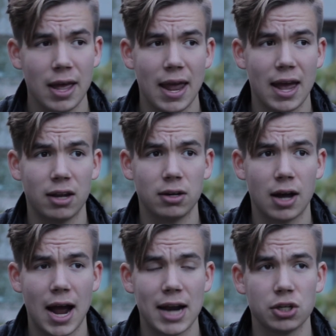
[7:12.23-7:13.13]
And
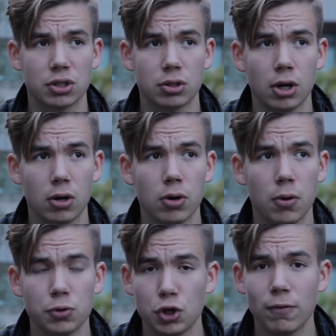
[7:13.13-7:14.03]
I just, go
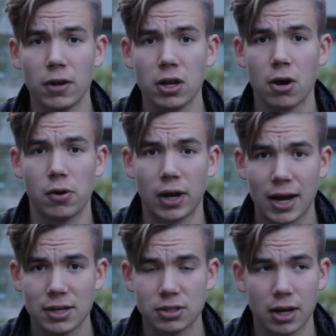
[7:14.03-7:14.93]
and shoot video, you
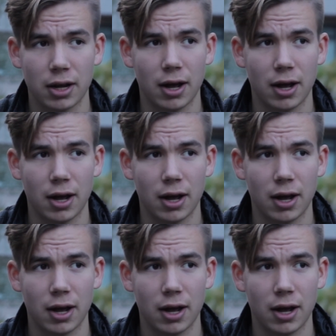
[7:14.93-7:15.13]
guys.